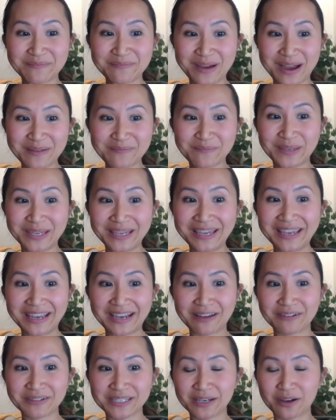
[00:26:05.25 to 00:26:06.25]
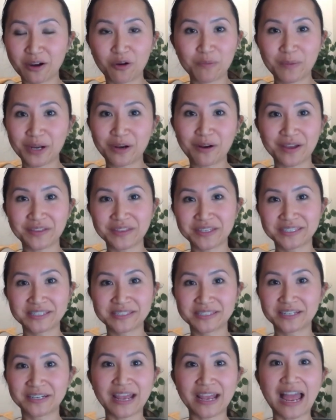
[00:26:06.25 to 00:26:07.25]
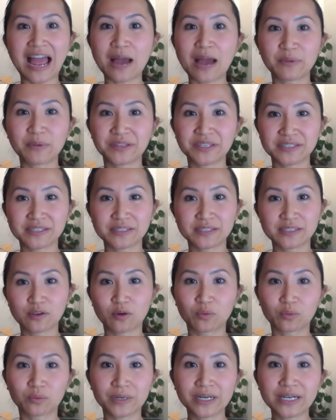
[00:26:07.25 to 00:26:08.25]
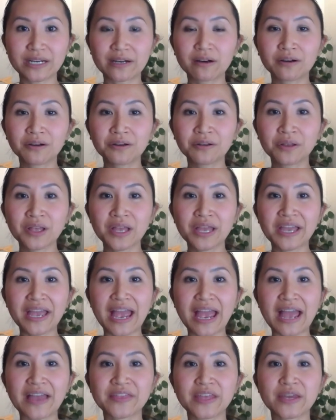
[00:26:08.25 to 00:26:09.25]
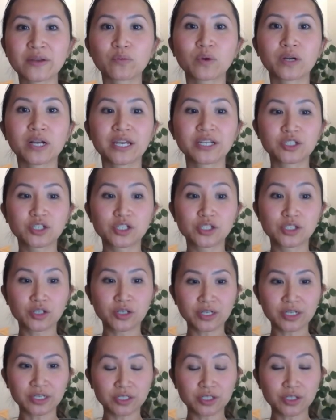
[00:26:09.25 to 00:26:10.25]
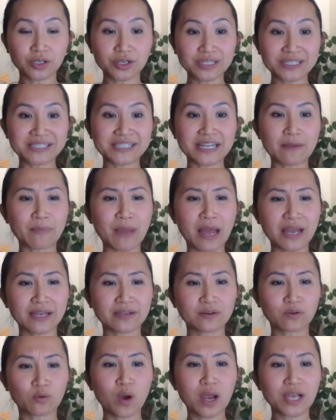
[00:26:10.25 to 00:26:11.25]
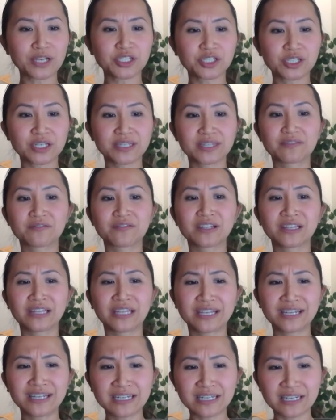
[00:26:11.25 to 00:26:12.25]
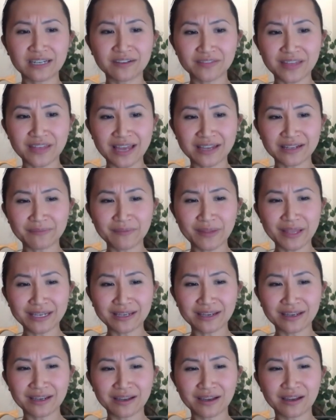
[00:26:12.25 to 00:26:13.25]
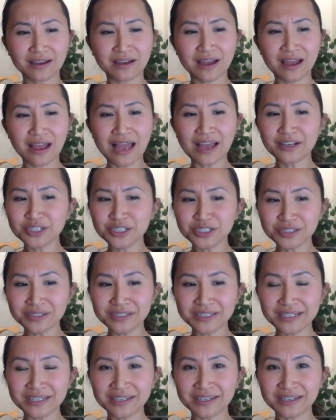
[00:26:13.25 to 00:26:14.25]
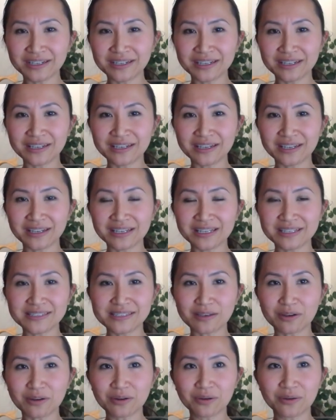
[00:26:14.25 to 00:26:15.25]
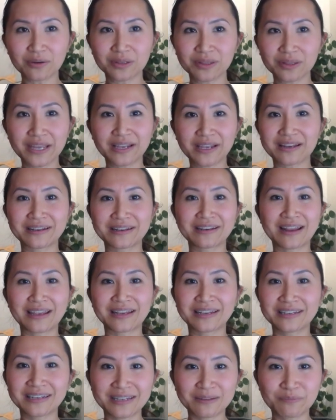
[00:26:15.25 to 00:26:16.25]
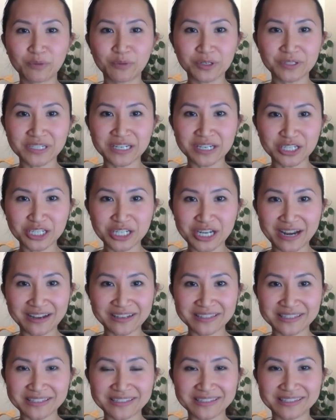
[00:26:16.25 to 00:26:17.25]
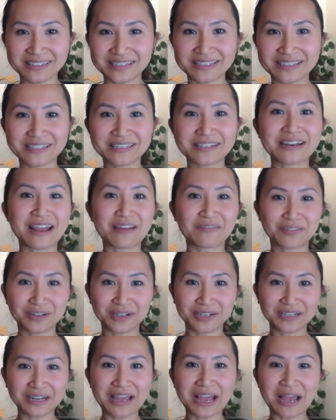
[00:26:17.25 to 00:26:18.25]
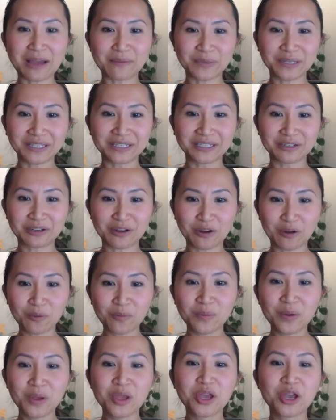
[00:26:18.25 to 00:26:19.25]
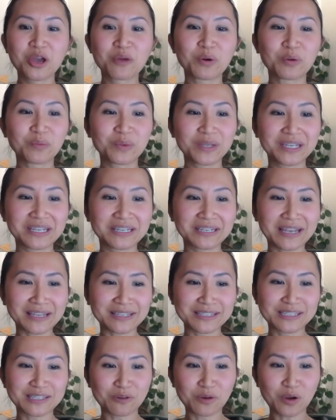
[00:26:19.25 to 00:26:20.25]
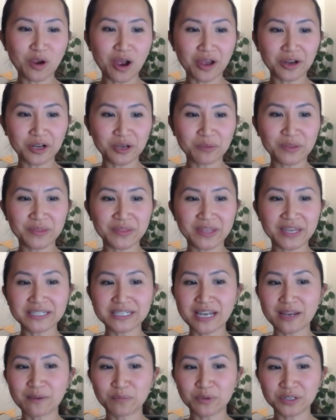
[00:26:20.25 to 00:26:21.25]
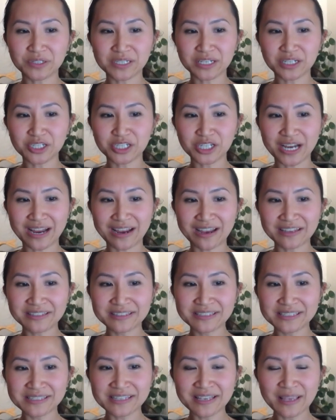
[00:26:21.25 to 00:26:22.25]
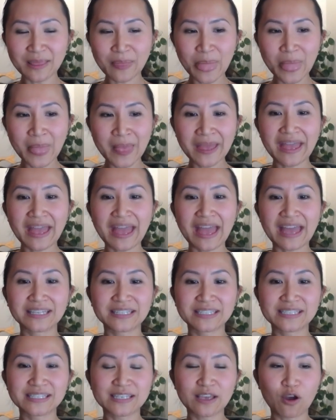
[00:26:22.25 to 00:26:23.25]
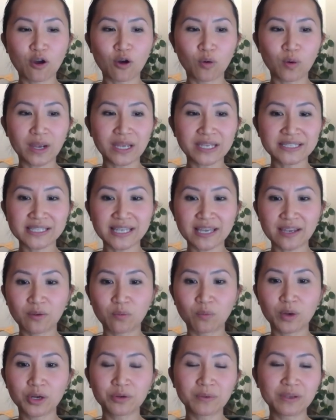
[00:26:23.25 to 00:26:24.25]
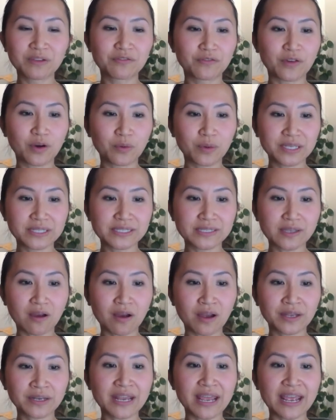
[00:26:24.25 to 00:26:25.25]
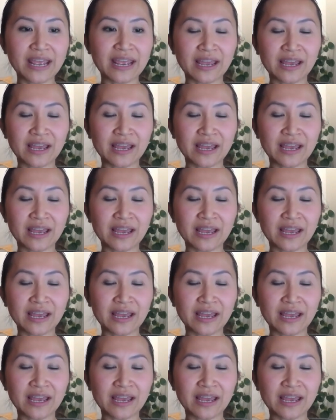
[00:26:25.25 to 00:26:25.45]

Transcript: my being, I was like, oh my God, this is going to happen. This is so real. And then when I took a step back and questioned the validity of that, I'm like, actually, it's like 90% chance. It's never going to happen, you know, but we can get so caught up in that 10% chance. And so it's like, what do we focus on?